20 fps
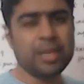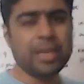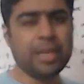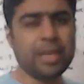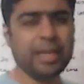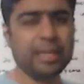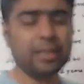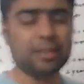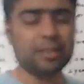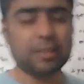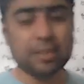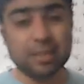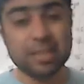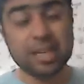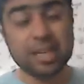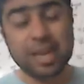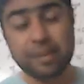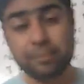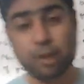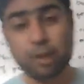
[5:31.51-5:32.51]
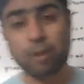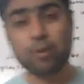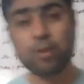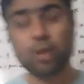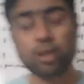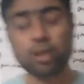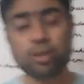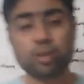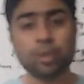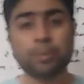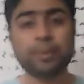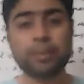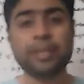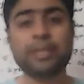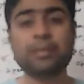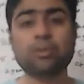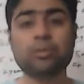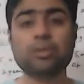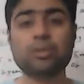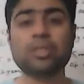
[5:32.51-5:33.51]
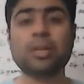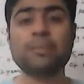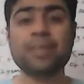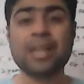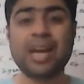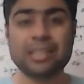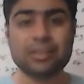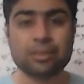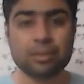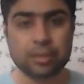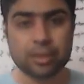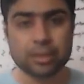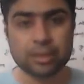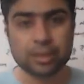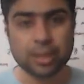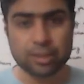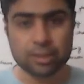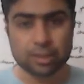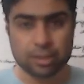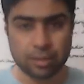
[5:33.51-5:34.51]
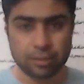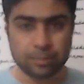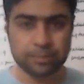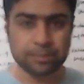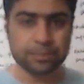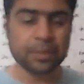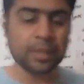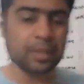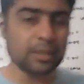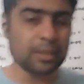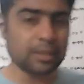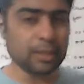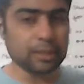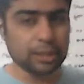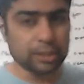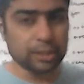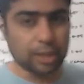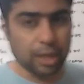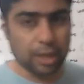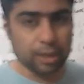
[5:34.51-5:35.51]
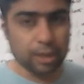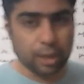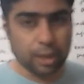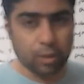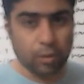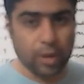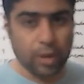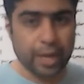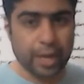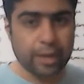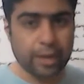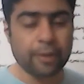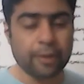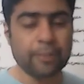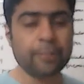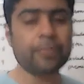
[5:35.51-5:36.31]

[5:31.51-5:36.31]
The abnormal loss could be due to some natural disaster, such as earthquake,